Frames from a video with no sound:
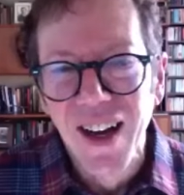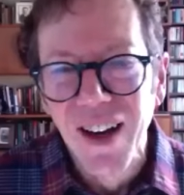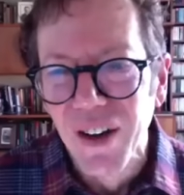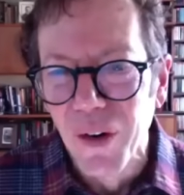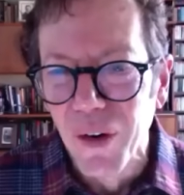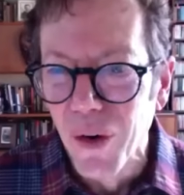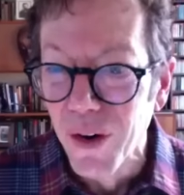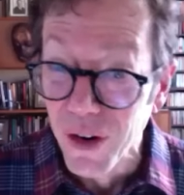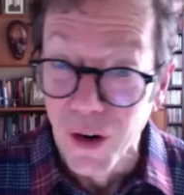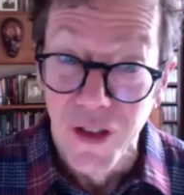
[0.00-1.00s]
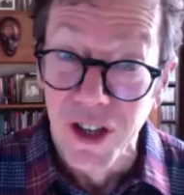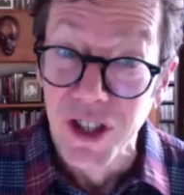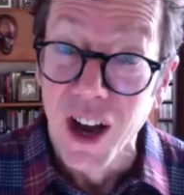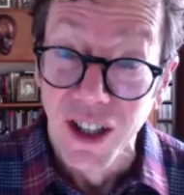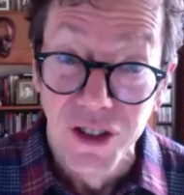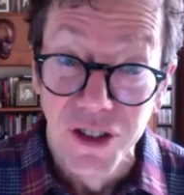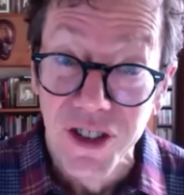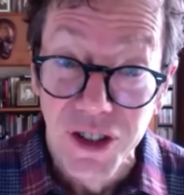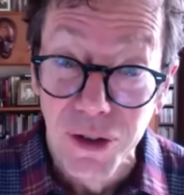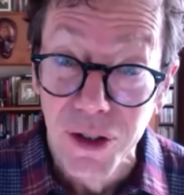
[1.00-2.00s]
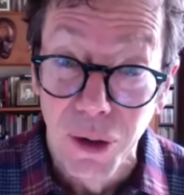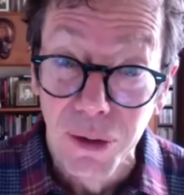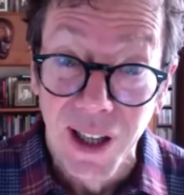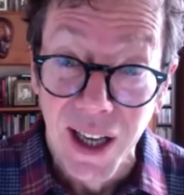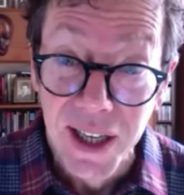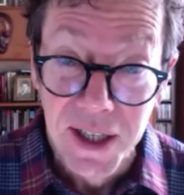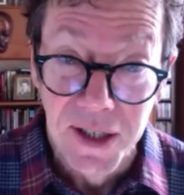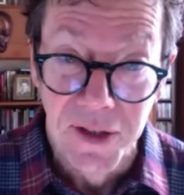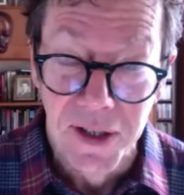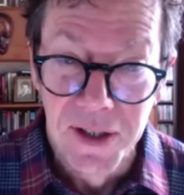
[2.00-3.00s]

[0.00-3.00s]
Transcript: or, or, or the doctors that you don't like. And, oh,